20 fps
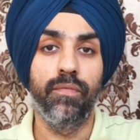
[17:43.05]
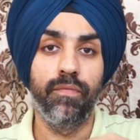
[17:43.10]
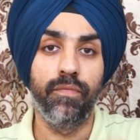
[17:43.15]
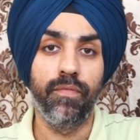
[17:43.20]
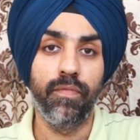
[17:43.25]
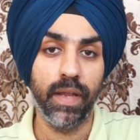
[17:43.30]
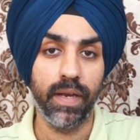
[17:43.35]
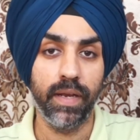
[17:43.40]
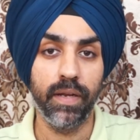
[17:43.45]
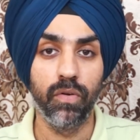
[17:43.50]

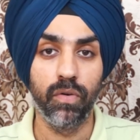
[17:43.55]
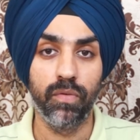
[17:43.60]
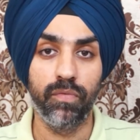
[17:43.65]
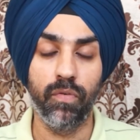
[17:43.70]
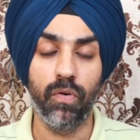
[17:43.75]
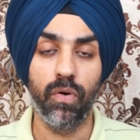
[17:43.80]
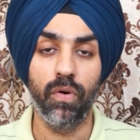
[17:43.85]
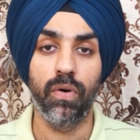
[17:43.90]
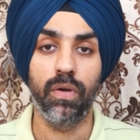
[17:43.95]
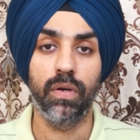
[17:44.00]
very good
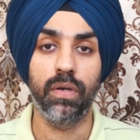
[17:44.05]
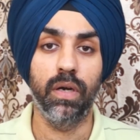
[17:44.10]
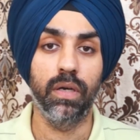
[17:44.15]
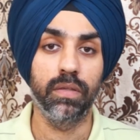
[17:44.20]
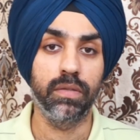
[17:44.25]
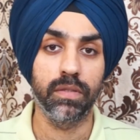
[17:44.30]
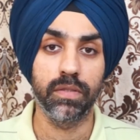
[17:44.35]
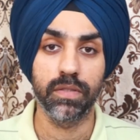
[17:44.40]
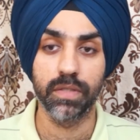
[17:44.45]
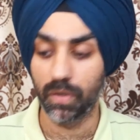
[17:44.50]
for
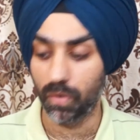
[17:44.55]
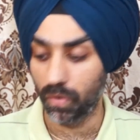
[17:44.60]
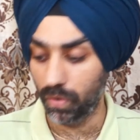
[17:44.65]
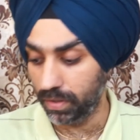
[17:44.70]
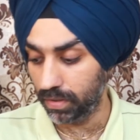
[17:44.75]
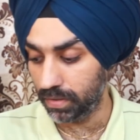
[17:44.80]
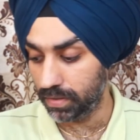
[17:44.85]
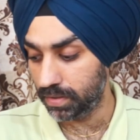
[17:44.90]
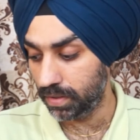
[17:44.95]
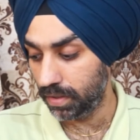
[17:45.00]
attars and
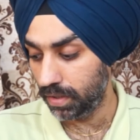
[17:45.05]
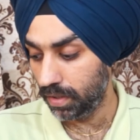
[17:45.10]
oils.